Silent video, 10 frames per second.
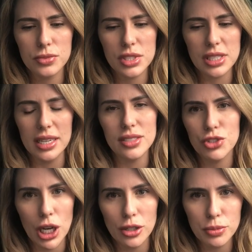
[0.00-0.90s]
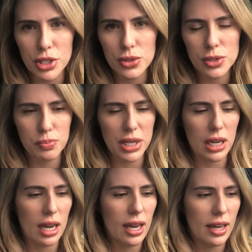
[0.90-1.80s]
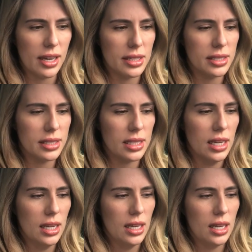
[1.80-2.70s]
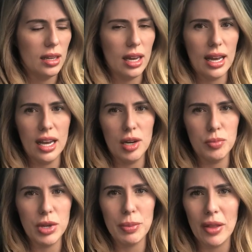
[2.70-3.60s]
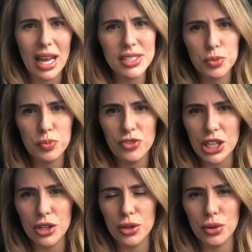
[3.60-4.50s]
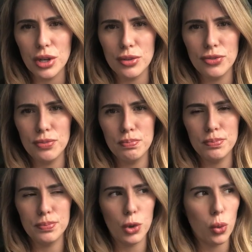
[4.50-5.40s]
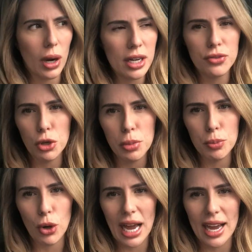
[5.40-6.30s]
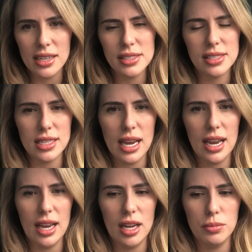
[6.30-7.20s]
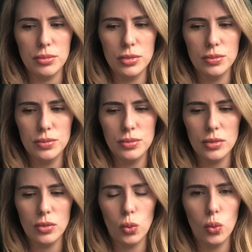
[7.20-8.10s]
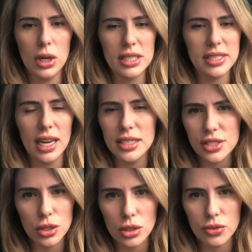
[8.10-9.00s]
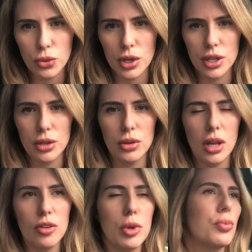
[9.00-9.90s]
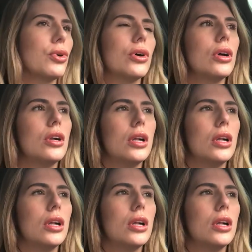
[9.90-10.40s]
signs of child abuse because in my last video quite a few people asked what signs to look for. You know, a lot of people